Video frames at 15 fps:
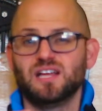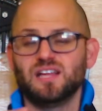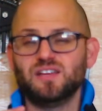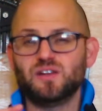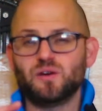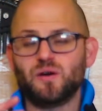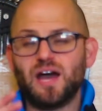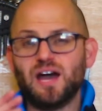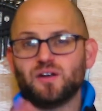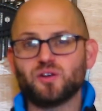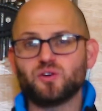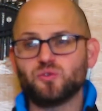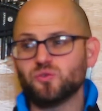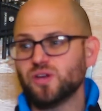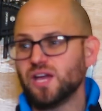You know, how
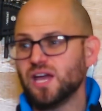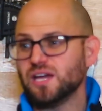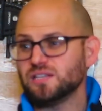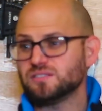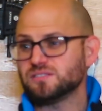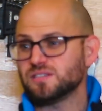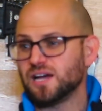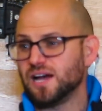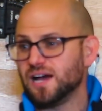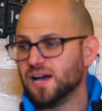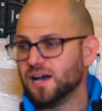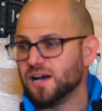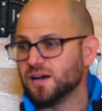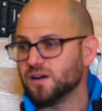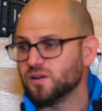to create, do
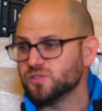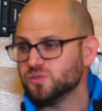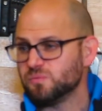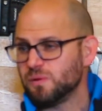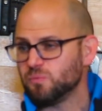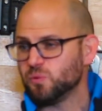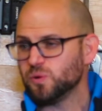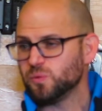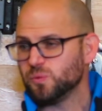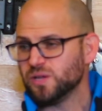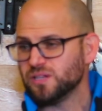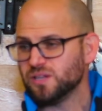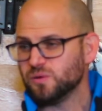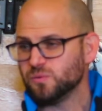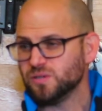you remember
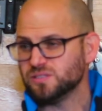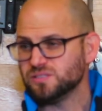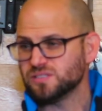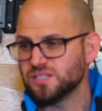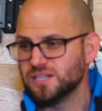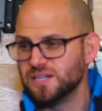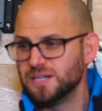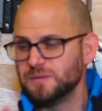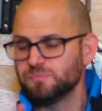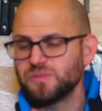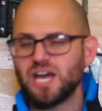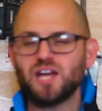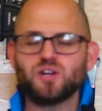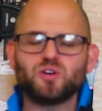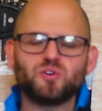what that was?
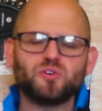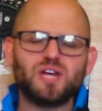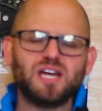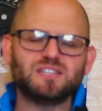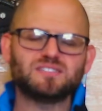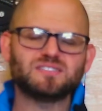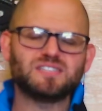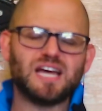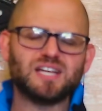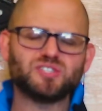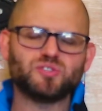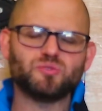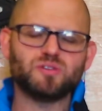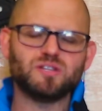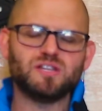How to create
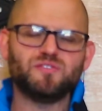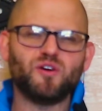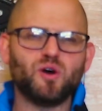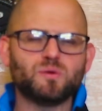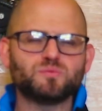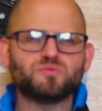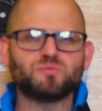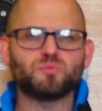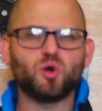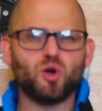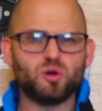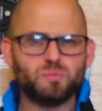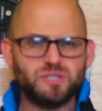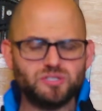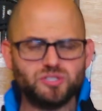disaster relief homes from
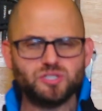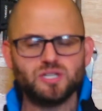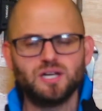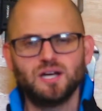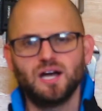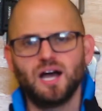garbage.